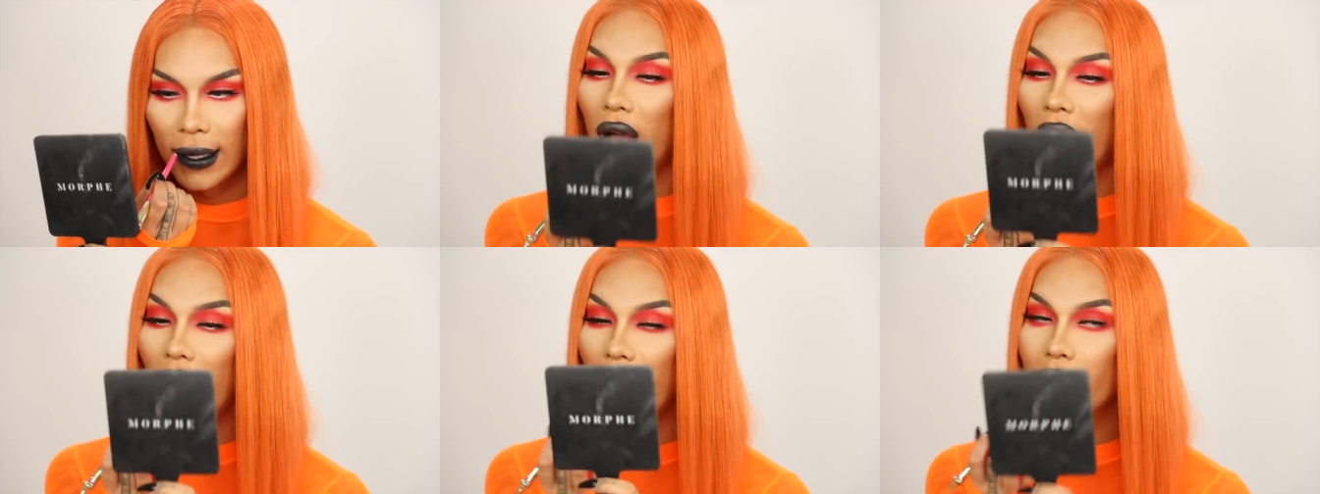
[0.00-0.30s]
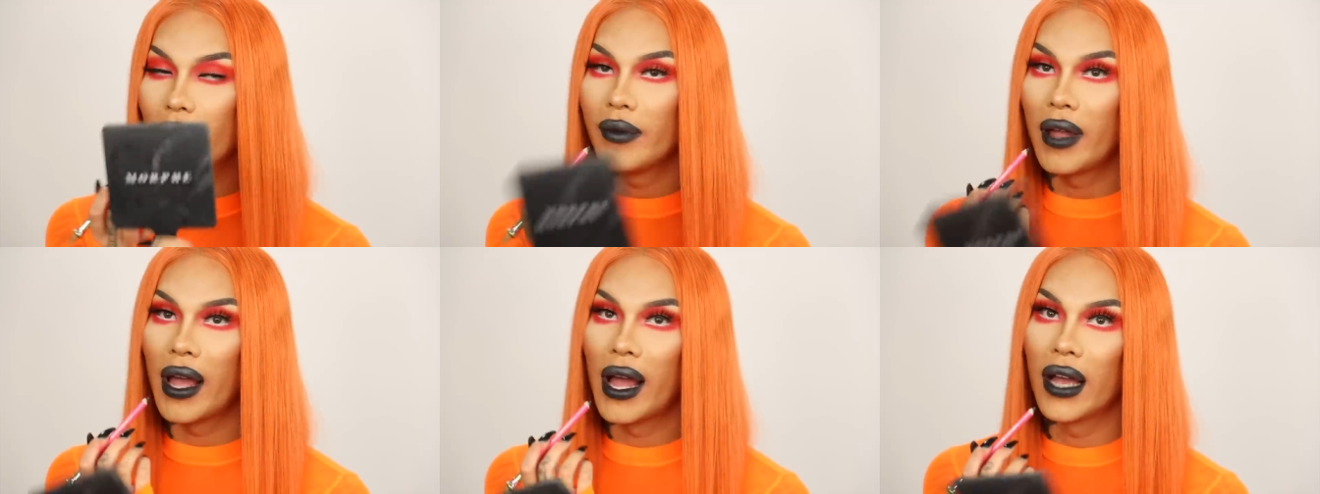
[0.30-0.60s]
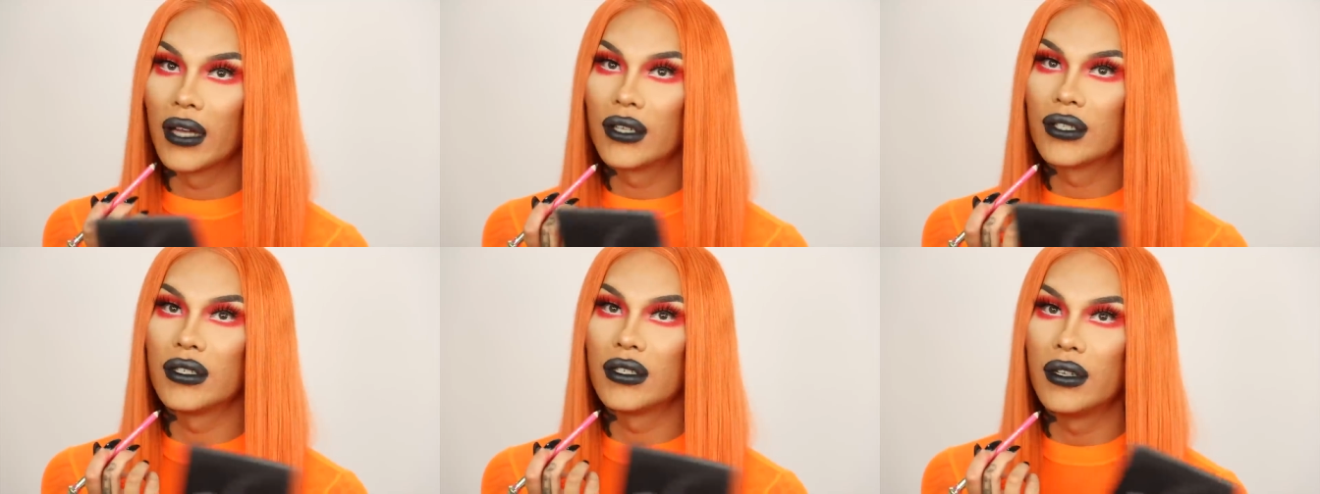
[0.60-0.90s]
I'm
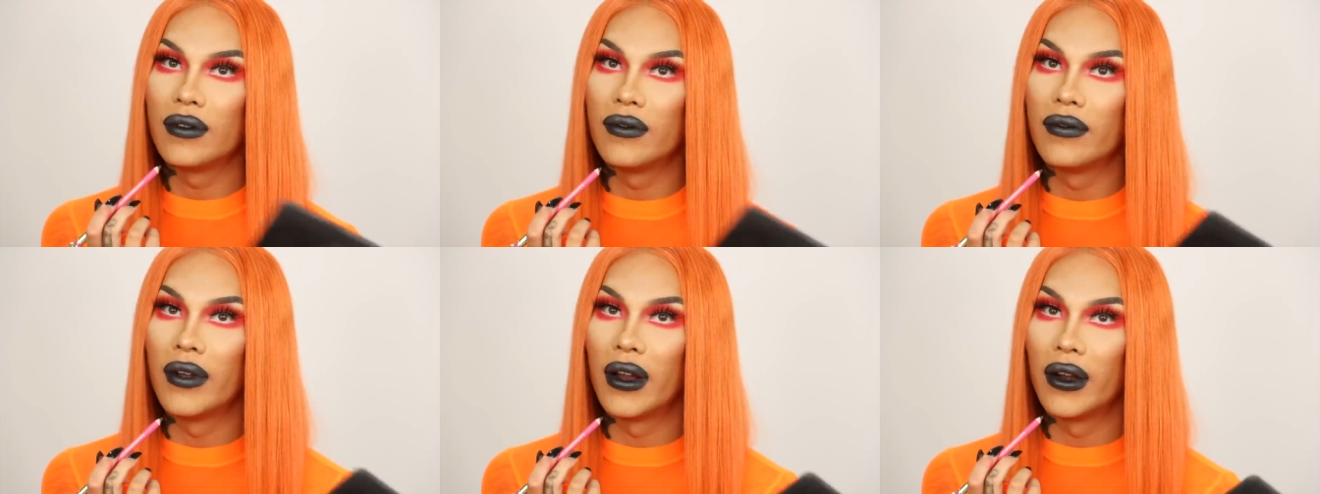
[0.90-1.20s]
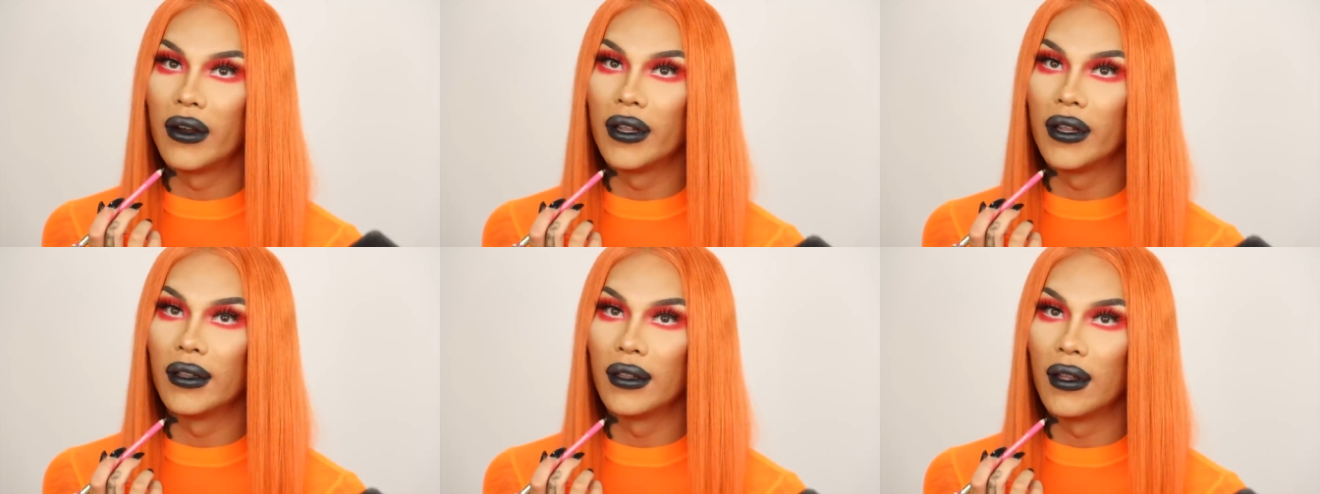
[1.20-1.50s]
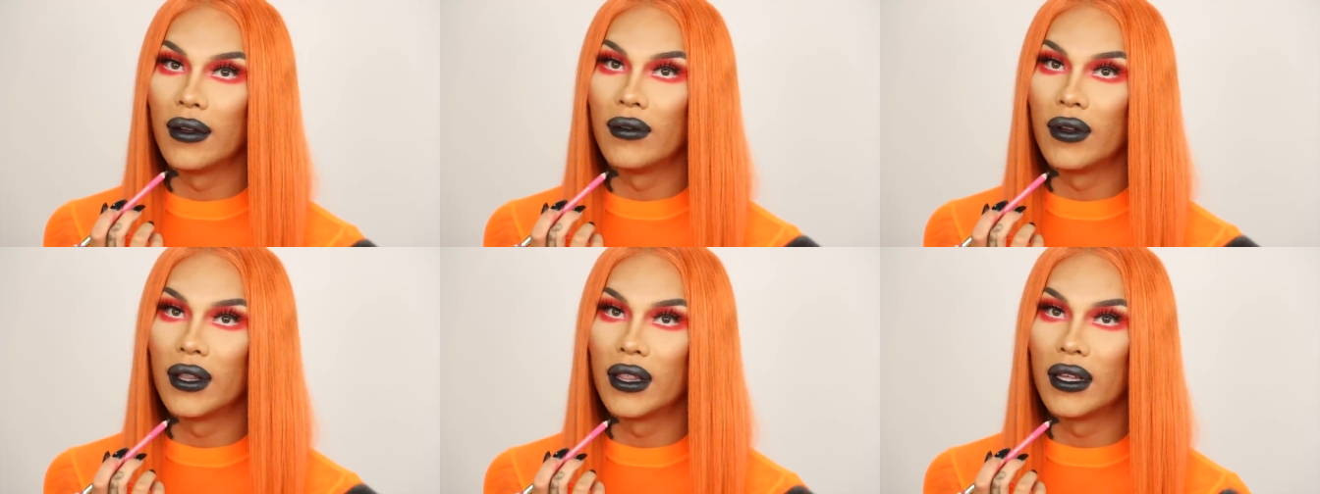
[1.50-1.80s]
actually very in
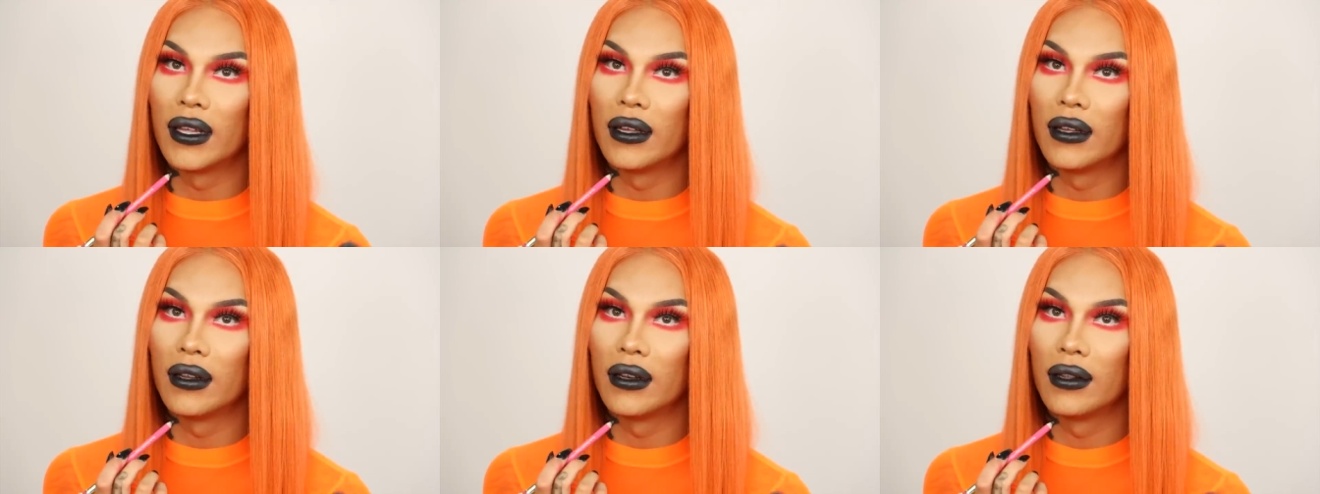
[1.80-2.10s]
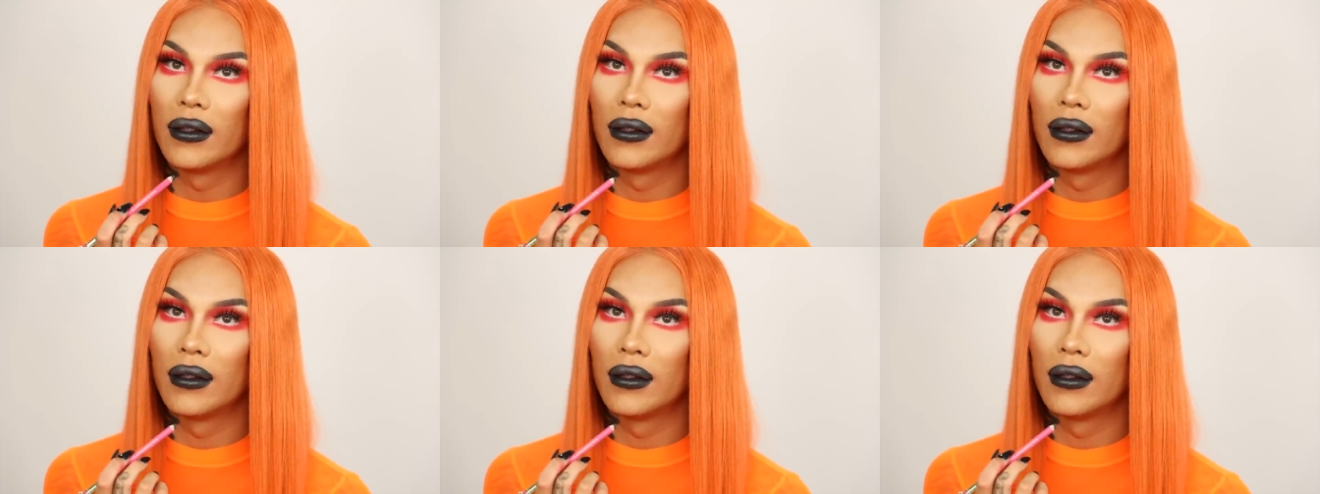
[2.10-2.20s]
love with it,